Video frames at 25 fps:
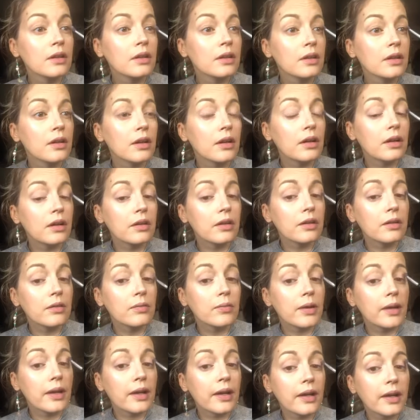corner of
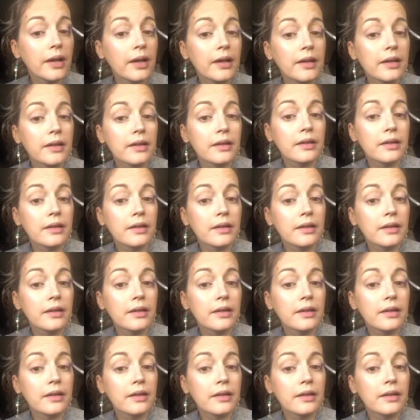my eye,